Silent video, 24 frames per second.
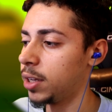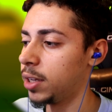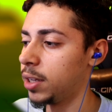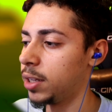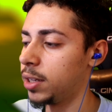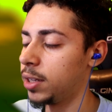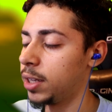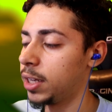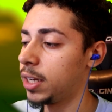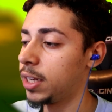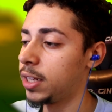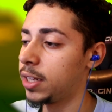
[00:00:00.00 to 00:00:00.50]

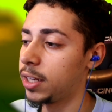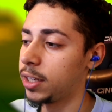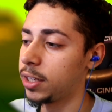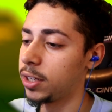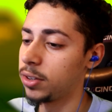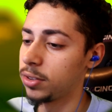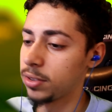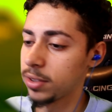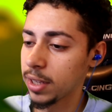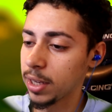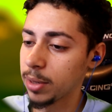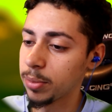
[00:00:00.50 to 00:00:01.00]
and anything
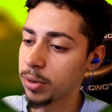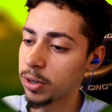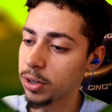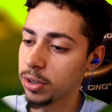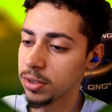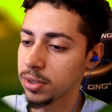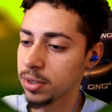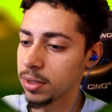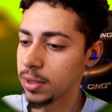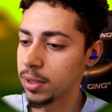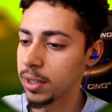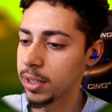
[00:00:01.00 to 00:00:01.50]
else that
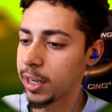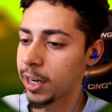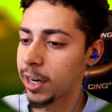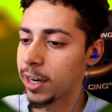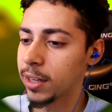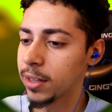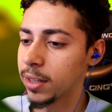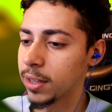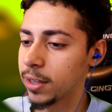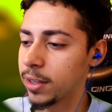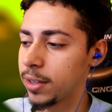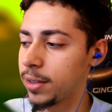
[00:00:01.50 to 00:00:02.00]
personally
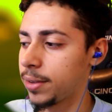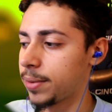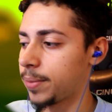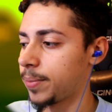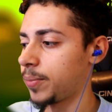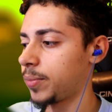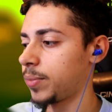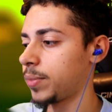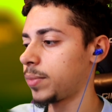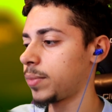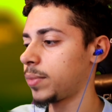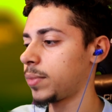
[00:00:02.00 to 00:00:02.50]
I like,
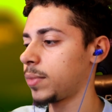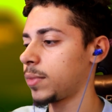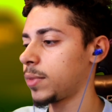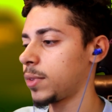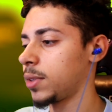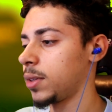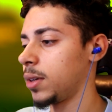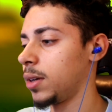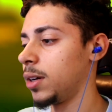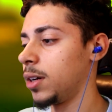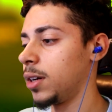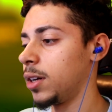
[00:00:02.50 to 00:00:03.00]

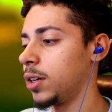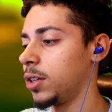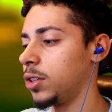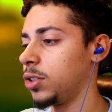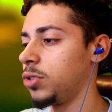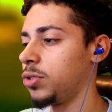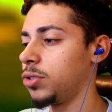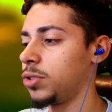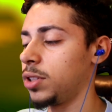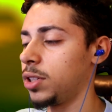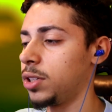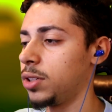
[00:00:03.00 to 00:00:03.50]
uh,
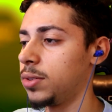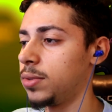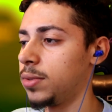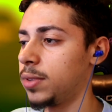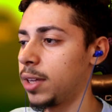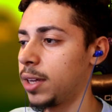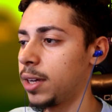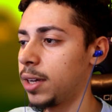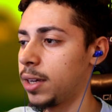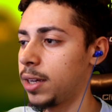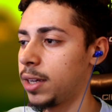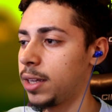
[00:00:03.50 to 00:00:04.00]
usually do
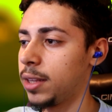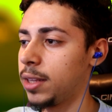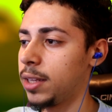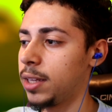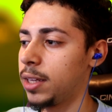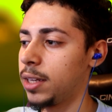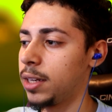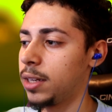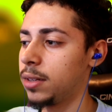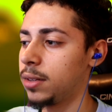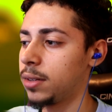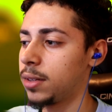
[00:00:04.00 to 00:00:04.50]
that. And
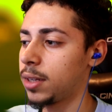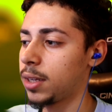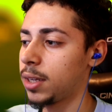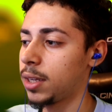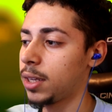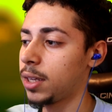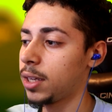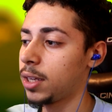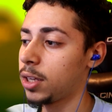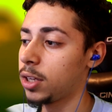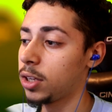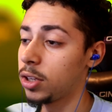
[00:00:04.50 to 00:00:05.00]
then
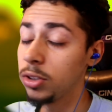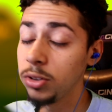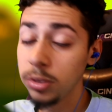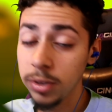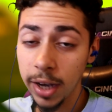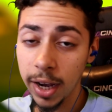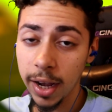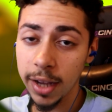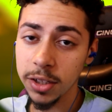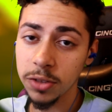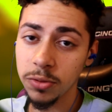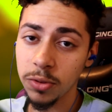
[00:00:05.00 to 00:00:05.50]

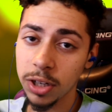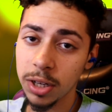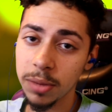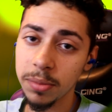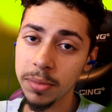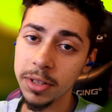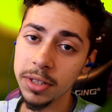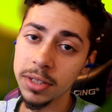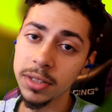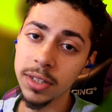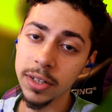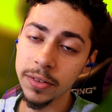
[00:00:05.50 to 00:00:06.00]
you guys
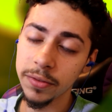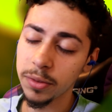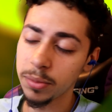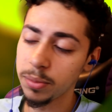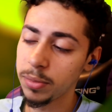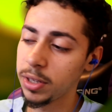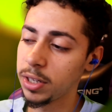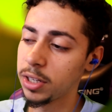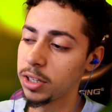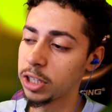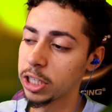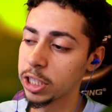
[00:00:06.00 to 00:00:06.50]
recommend stuff for
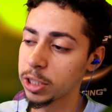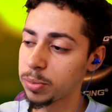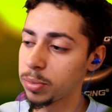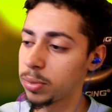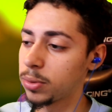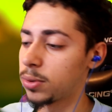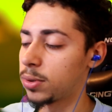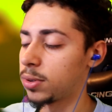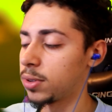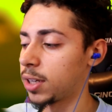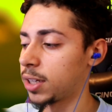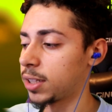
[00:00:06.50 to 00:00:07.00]
me to
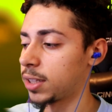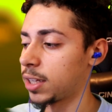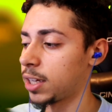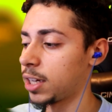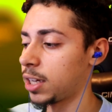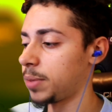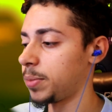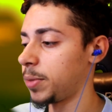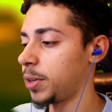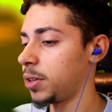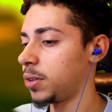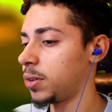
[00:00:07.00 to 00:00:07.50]
explore, like the
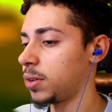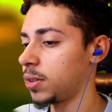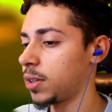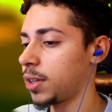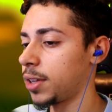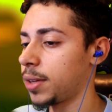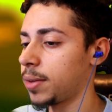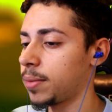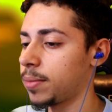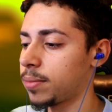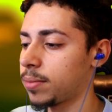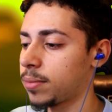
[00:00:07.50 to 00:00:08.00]
anime and all
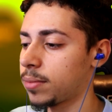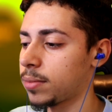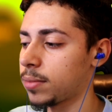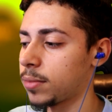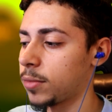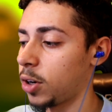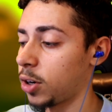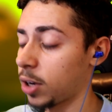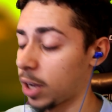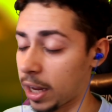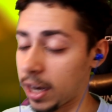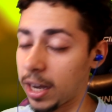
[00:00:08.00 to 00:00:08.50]

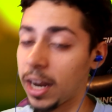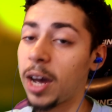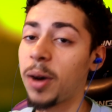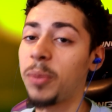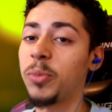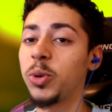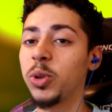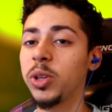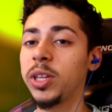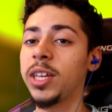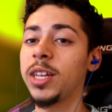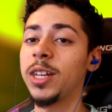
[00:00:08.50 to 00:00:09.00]
that. Okay, now
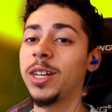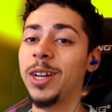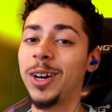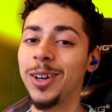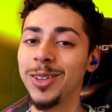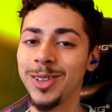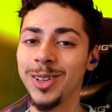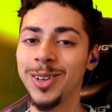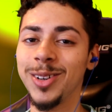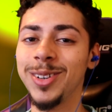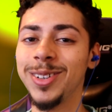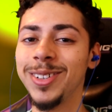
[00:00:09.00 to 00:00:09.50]
I'm really heading
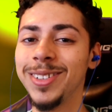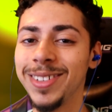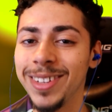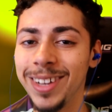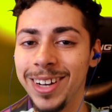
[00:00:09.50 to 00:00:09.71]
out though.